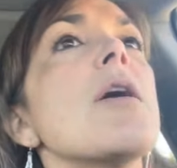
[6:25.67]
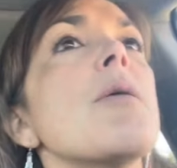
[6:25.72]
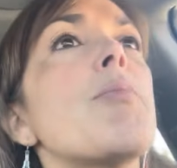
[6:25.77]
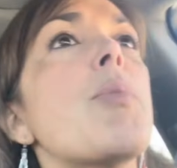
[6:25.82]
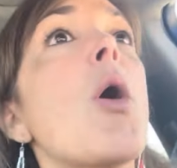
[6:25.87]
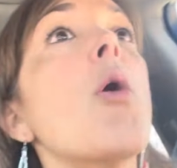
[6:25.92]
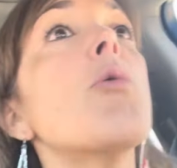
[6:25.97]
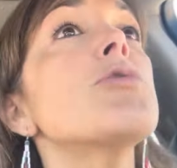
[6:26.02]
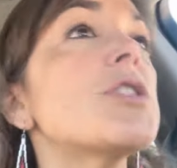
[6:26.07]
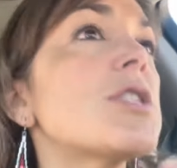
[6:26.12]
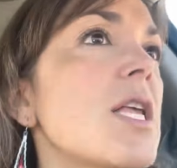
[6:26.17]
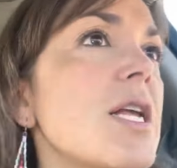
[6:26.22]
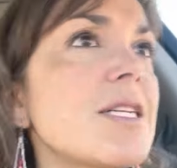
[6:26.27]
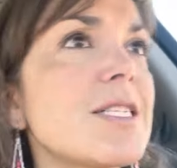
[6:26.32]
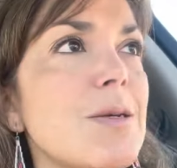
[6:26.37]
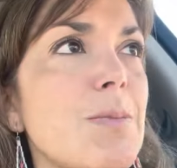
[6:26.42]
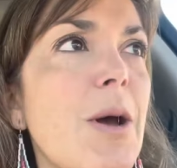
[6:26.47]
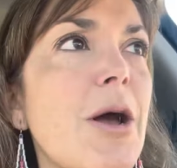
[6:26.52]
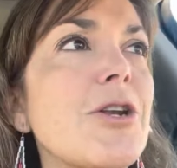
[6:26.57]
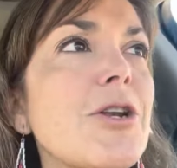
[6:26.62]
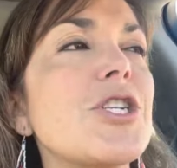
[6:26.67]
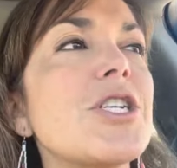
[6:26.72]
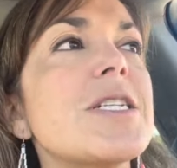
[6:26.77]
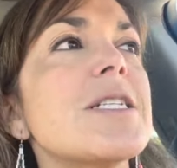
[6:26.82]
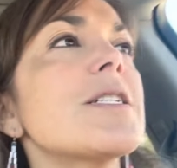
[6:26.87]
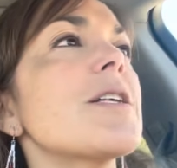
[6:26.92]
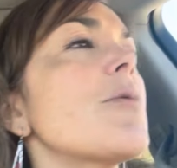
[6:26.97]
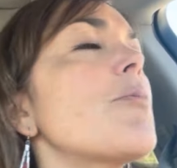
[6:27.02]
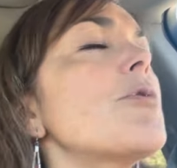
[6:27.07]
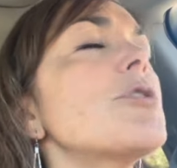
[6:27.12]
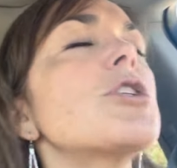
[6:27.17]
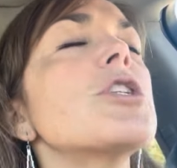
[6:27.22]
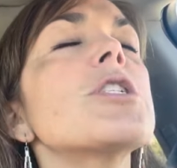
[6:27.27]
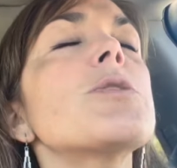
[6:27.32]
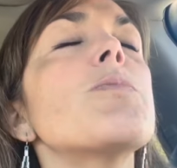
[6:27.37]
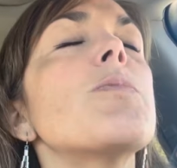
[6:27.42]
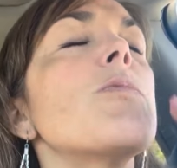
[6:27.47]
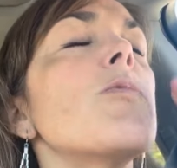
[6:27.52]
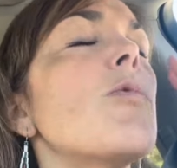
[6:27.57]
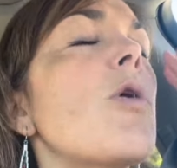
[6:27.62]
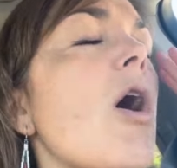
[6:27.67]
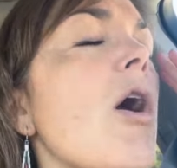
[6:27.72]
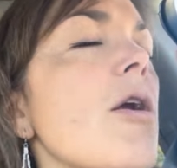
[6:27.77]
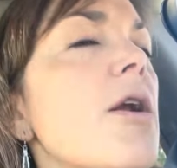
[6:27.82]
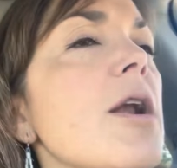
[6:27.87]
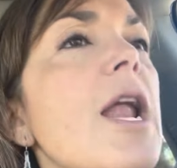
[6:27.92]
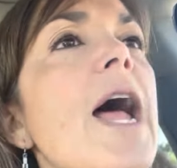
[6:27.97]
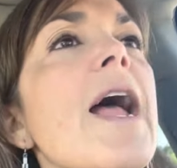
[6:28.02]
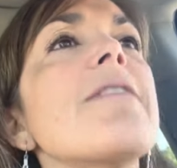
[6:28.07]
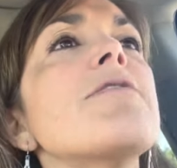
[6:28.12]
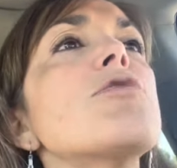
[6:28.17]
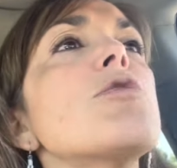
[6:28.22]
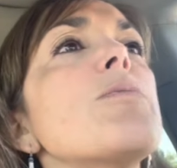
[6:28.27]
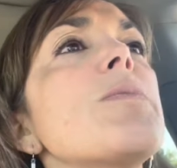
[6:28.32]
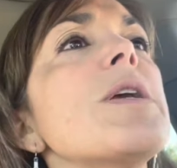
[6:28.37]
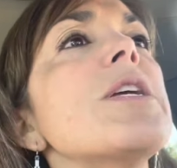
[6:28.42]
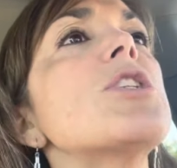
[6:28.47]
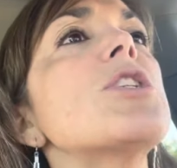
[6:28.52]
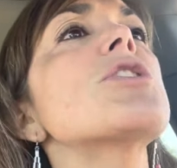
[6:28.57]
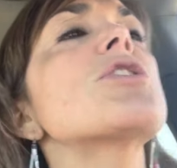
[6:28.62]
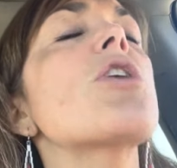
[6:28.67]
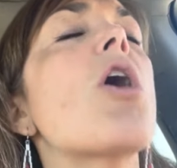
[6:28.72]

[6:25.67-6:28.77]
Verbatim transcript: post things about Jesus that would just, our lives would be just